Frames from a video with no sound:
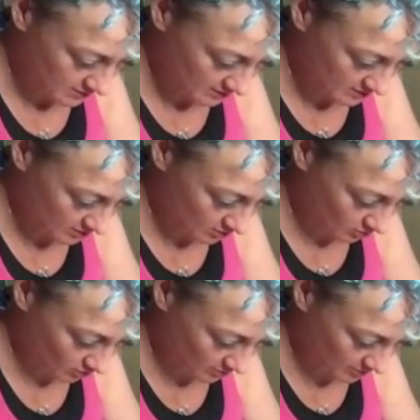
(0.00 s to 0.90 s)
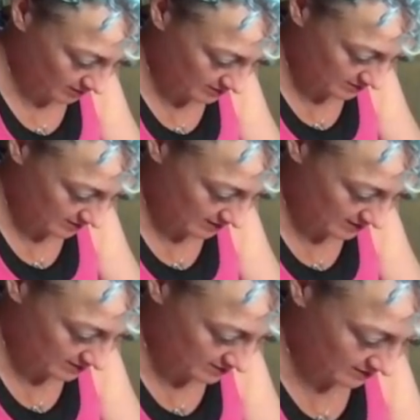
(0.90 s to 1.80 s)
this corner piece
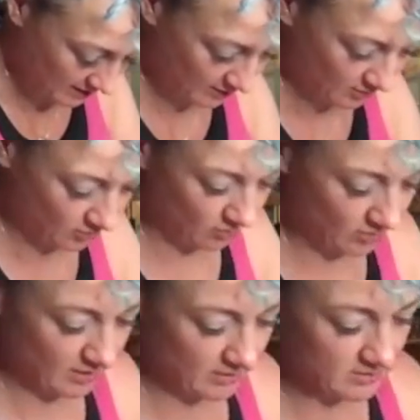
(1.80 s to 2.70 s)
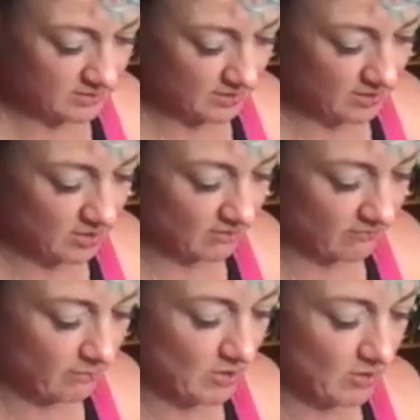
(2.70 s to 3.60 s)
into that corner so that you can
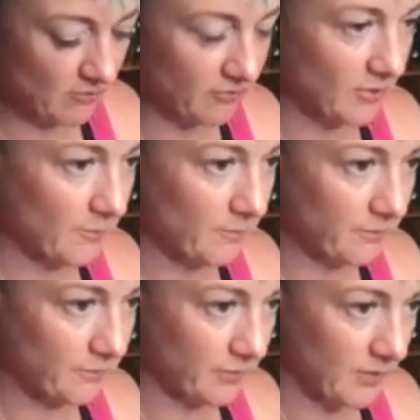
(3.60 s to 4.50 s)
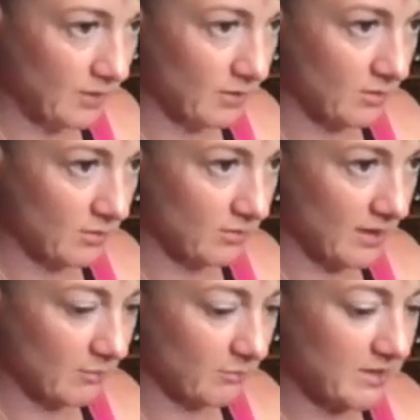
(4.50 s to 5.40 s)
remove
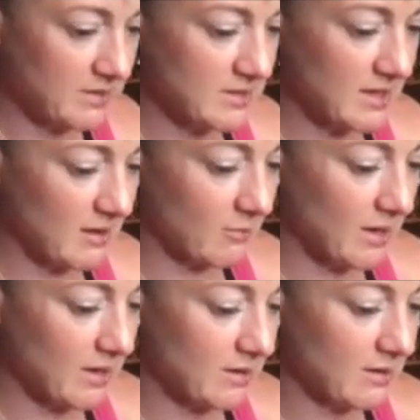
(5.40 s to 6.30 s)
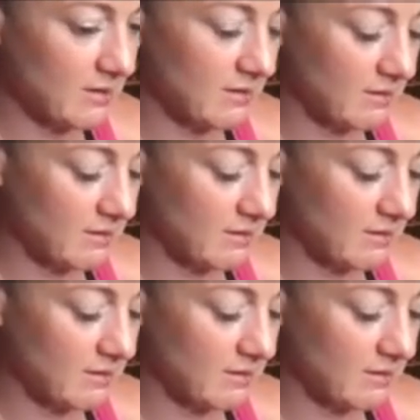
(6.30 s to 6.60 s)
that piece that way